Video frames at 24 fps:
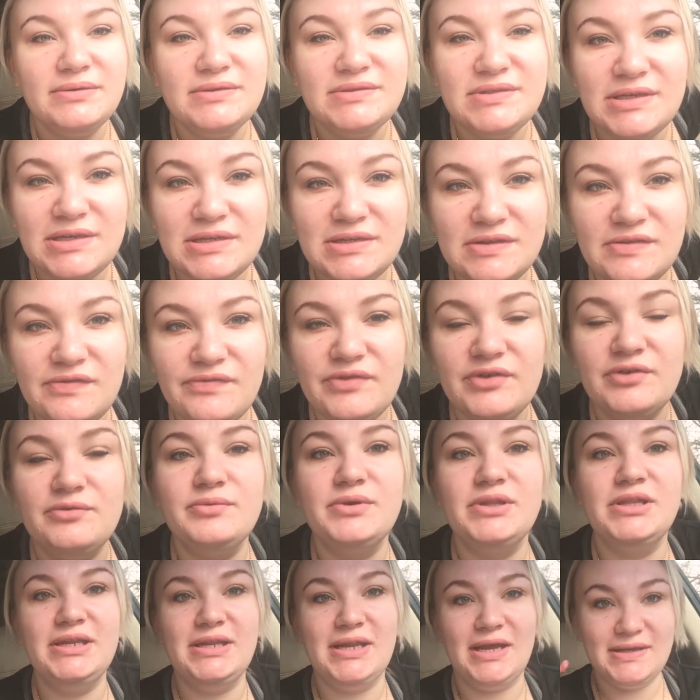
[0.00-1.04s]
say it does feel
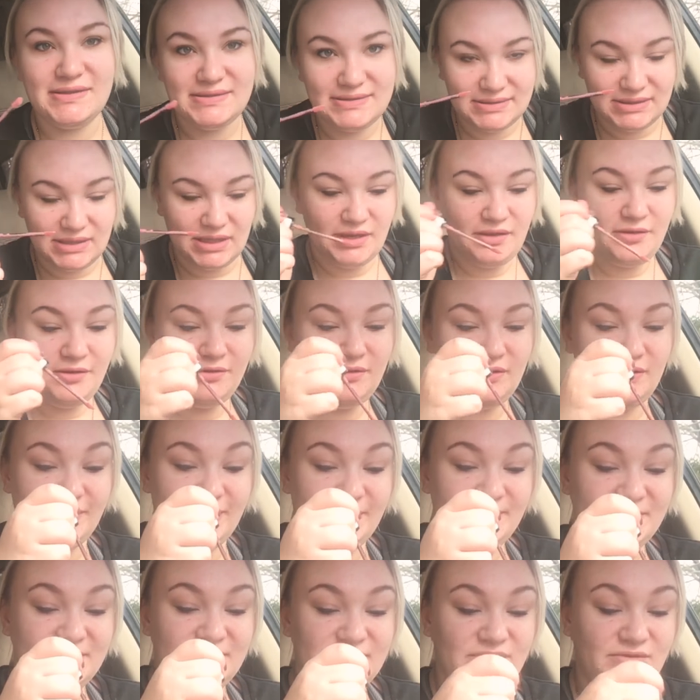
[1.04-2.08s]
really nice and light on the
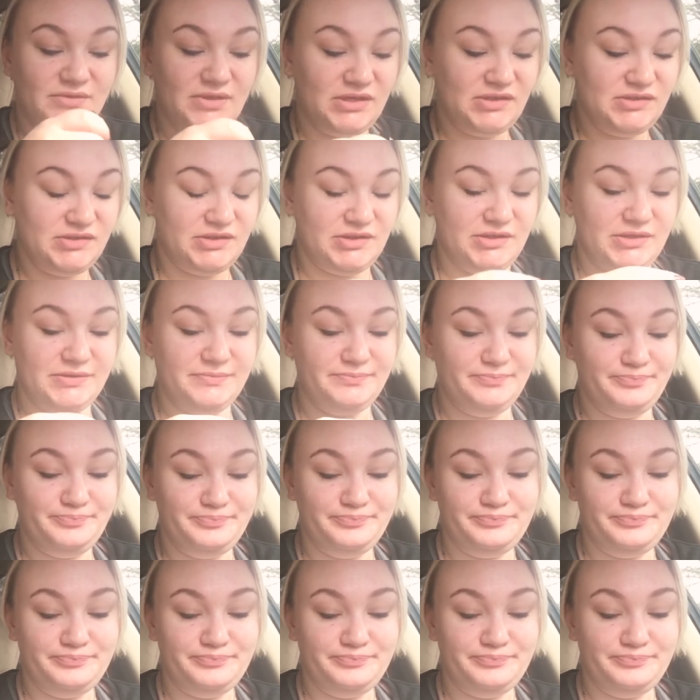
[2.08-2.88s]
lips, so that's good.